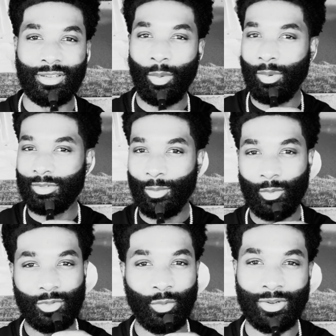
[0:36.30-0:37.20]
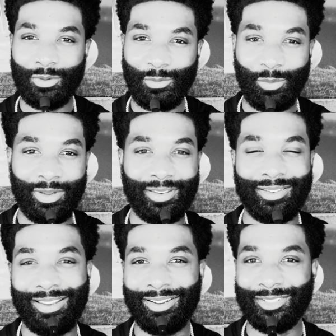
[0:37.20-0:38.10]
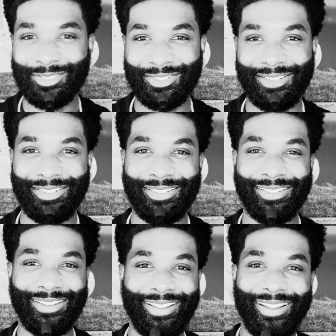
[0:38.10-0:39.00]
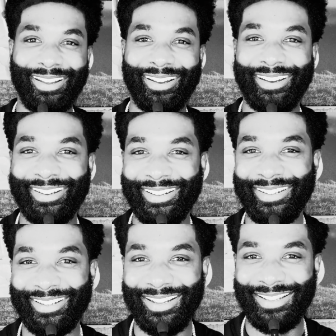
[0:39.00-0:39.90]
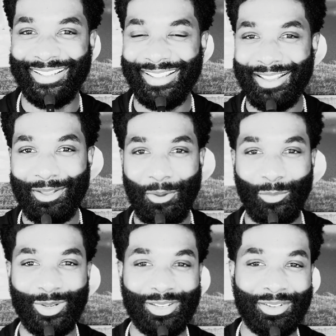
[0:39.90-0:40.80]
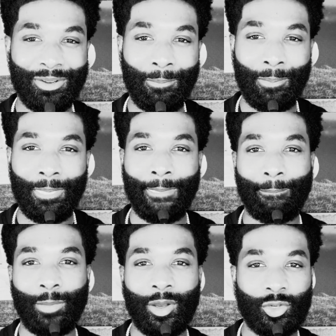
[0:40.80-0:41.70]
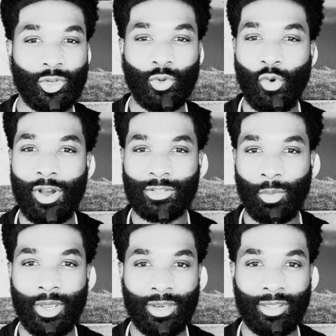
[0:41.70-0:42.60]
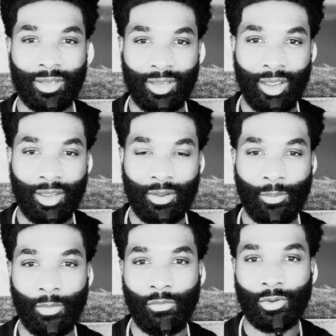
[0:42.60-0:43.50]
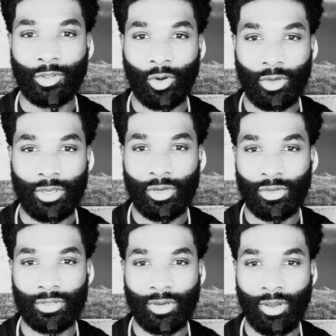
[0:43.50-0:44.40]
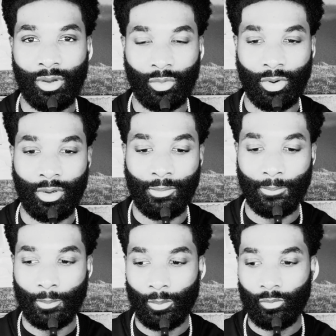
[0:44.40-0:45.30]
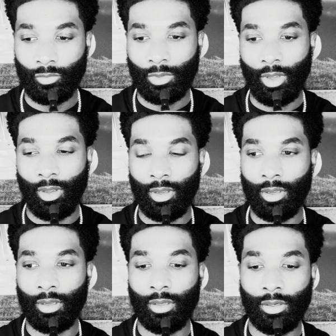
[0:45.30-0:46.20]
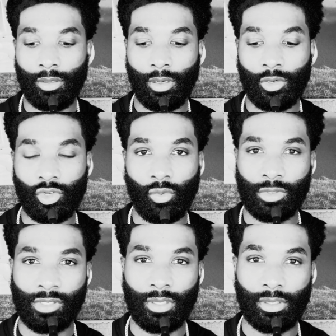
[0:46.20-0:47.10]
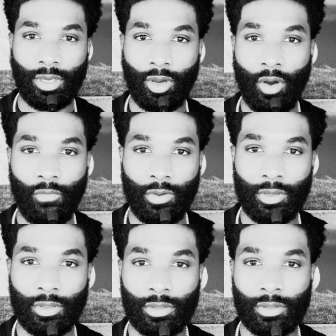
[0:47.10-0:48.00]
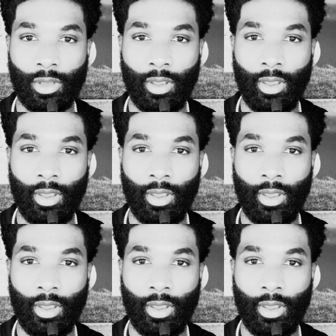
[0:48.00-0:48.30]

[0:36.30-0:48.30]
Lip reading: No, tell me what you want to do with me. That Usher, yeah. But yeah, Usher, who has been in the game for 30 years now, right? And Usher was set to kick off his